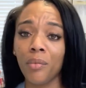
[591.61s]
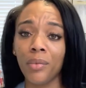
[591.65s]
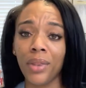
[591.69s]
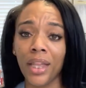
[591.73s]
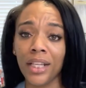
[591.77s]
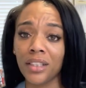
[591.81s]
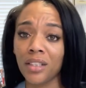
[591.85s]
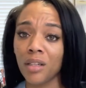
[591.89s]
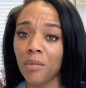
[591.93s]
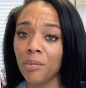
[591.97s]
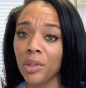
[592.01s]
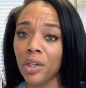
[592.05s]

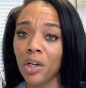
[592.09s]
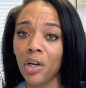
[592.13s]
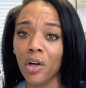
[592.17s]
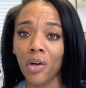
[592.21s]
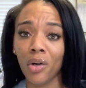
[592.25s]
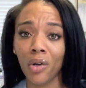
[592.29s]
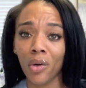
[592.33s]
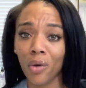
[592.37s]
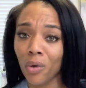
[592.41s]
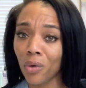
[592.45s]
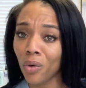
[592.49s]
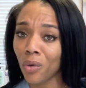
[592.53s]
that's gonna be a
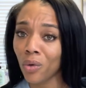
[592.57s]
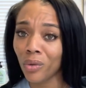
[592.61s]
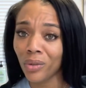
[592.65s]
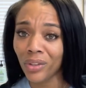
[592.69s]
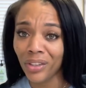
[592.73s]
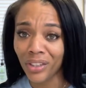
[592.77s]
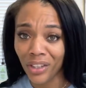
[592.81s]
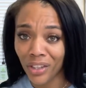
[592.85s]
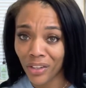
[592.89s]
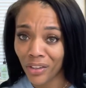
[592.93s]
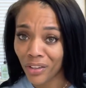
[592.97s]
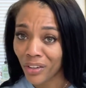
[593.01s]
whole
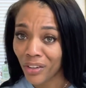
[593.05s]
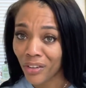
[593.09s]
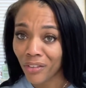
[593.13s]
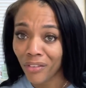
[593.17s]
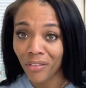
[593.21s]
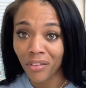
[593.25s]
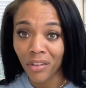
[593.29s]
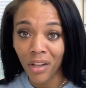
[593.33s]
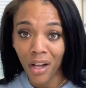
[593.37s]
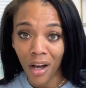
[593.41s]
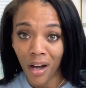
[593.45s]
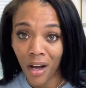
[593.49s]
nother
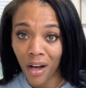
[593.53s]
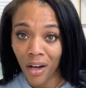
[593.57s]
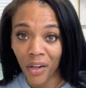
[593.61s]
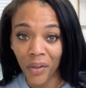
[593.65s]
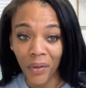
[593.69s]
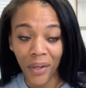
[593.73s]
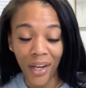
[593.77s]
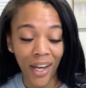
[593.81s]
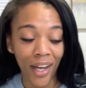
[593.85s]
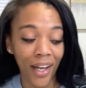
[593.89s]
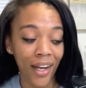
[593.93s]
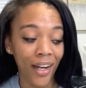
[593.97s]
vlog,
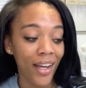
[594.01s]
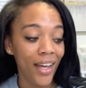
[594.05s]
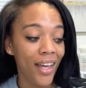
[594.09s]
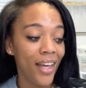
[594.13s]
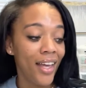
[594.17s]
okay?